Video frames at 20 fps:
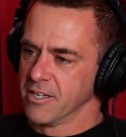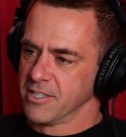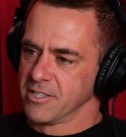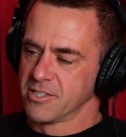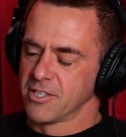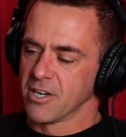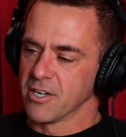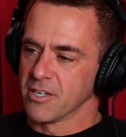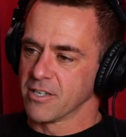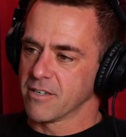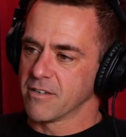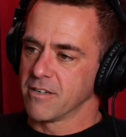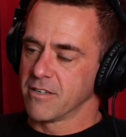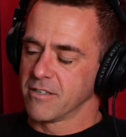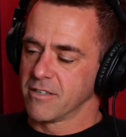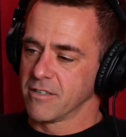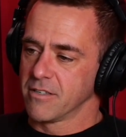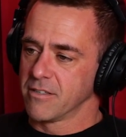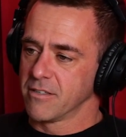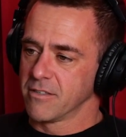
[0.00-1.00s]
Started
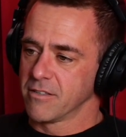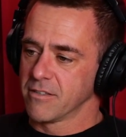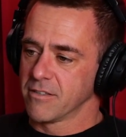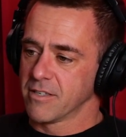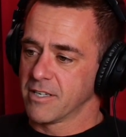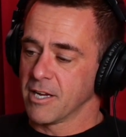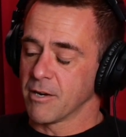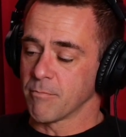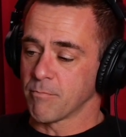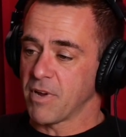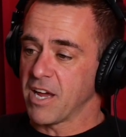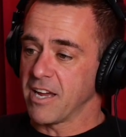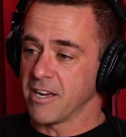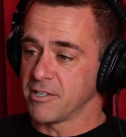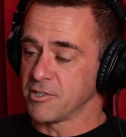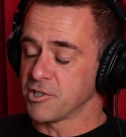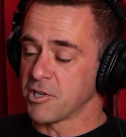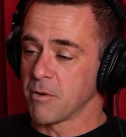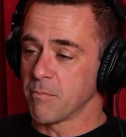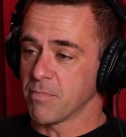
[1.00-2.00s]
getting
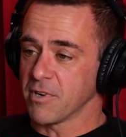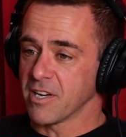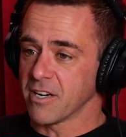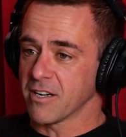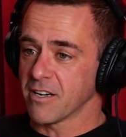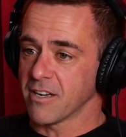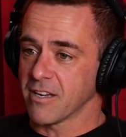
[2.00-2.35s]
paid jumping,